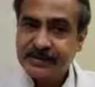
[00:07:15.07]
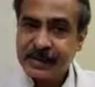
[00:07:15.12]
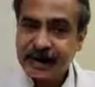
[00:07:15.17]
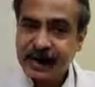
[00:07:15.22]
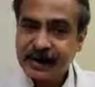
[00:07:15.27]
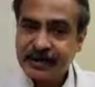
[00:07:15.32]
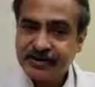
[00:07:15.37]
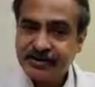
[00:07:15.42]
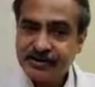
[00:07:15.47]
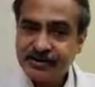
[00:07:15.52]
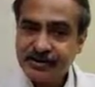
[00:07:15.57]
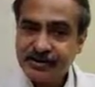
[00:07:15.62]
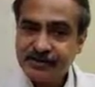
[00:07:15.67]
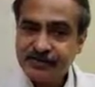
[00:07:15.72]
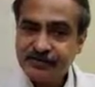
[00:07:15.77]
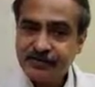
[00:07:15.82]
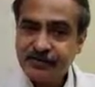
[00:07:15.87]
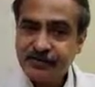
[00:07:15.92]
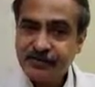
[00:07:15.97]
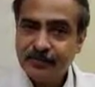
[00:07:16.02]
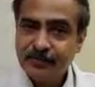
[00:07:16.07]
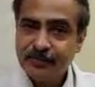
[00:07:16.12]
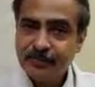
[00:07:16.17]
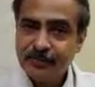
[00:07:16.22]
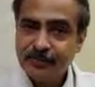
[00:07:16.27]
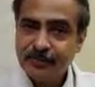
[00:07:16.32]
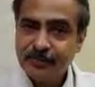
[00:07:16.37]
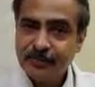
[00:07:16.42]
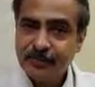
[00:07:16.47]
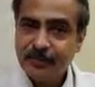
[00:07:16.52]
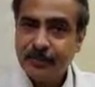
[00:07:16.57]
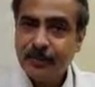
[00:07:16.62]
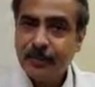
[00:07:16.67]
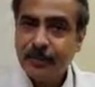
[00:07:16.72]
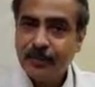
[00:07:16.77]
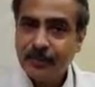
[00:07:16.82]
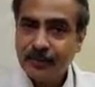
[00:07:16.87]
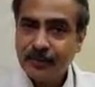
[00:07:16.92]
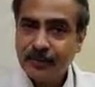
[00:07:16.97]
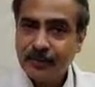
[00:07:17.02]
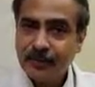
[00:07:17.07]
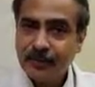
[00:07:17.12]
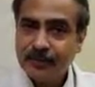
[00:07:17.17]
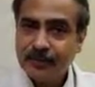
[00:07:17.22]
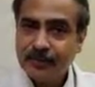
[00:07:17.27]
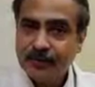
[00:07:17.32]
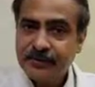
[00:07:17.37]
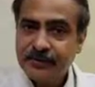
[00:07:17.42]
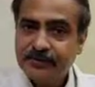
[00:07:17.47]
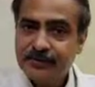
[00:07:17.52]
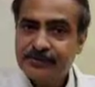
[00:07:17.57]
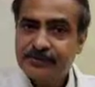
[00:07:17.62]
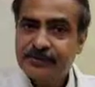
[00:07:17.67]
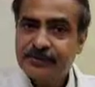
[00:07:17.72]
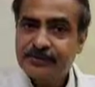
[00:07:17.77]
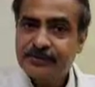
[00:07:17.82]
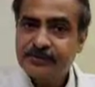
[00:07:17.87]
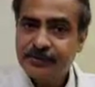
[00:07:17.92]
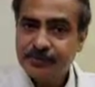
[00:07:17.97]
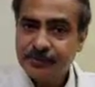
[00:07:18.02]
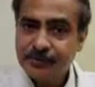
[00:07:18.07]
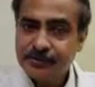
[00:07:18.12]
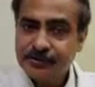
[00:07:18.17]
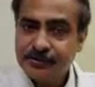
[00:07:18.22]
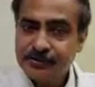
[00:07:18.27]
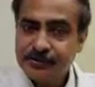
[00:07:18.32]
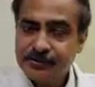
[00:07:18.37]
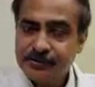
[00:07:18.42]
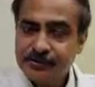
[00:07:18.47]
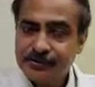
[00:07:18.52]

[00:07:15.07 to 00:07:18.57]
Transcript: and change from new to old which is used,